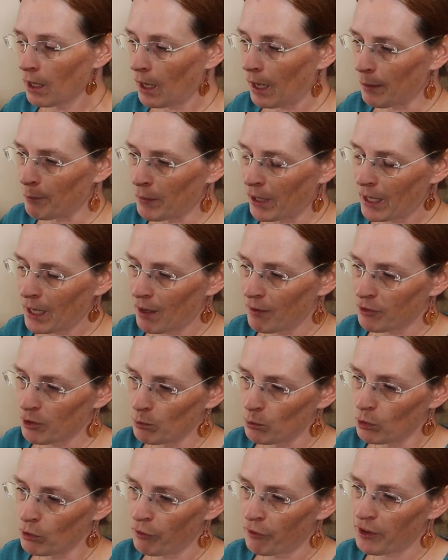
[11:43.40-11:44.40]
I might have to
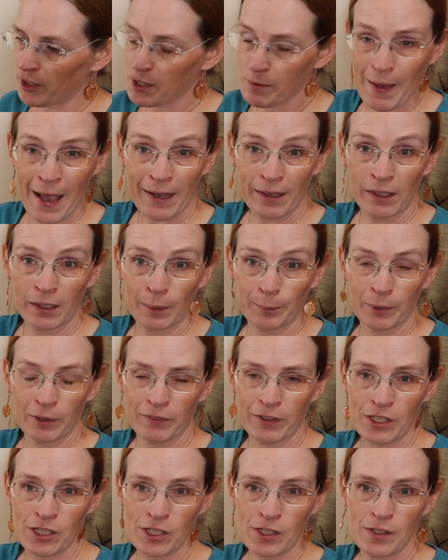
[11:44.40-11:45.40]
move things back a couple
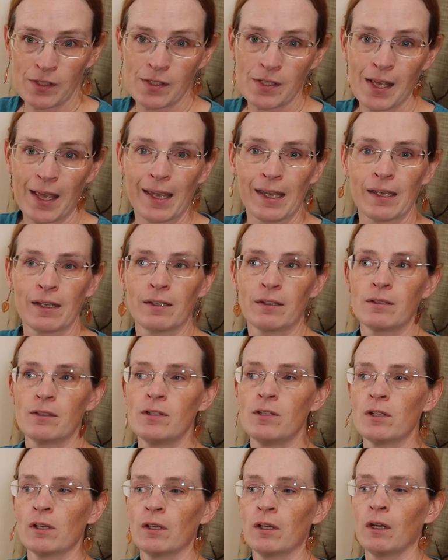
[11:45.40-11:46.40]
of inches,
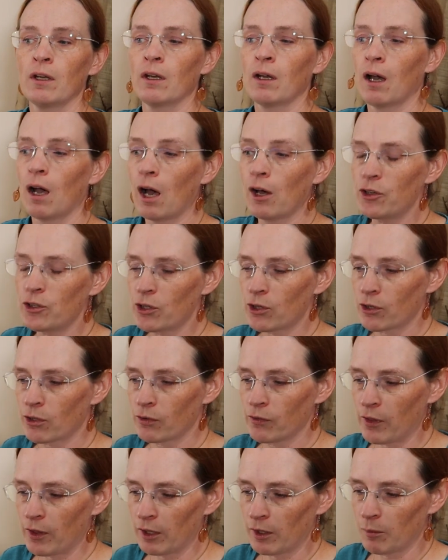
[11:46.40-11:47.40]
and under
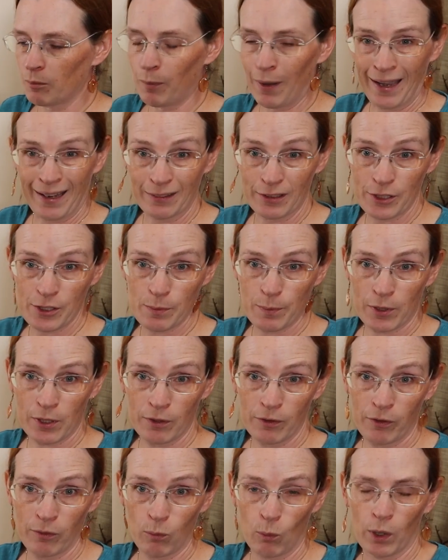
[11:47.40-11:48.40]
the pilot's
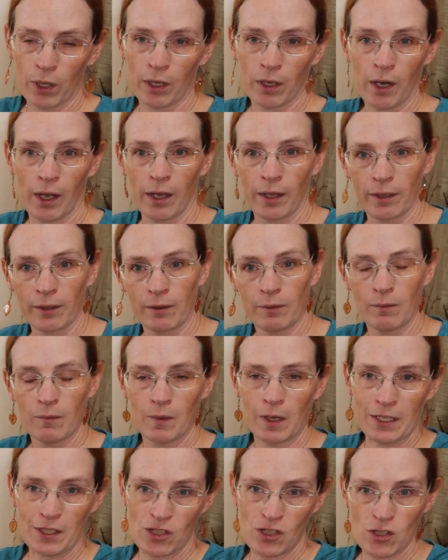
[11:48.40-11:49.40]
berth where I
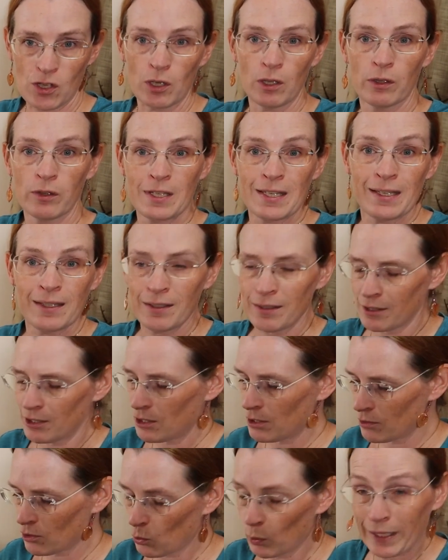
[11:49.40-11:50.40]
installed the
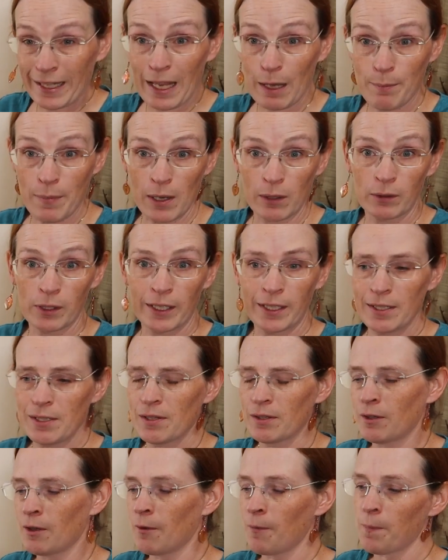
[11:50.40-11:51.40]
20 amp outlet,
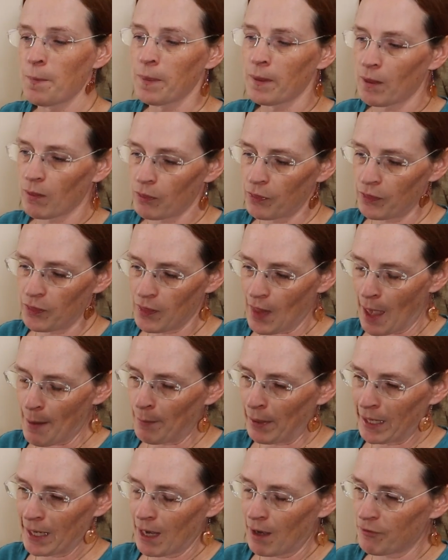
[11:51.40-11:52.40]
I
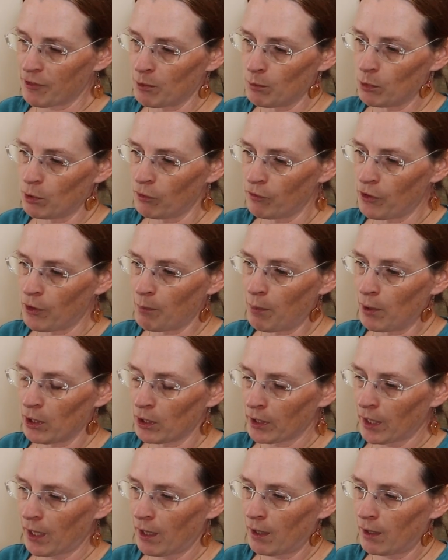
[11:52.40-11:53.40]
might have to move the
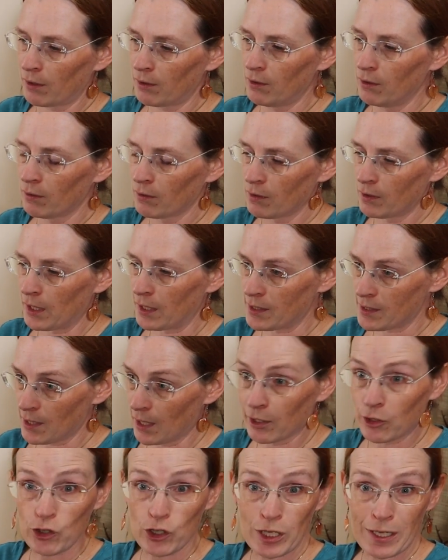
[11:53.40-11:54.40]
bulkhead that's
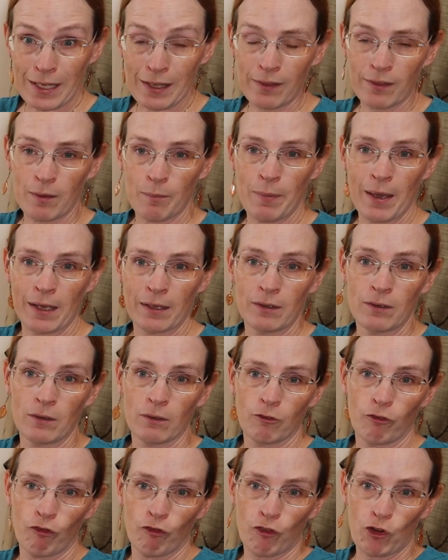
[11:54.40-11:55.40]
underneath the bed
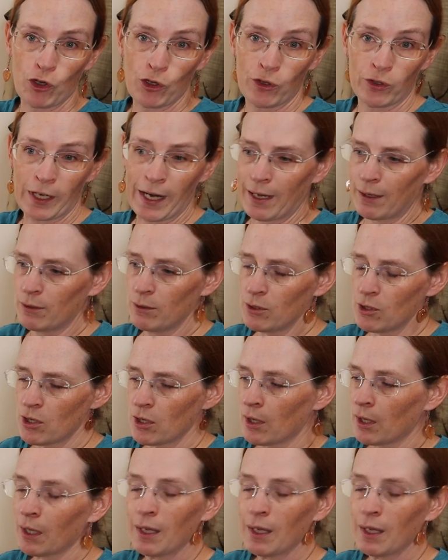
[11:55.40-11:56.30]
further out.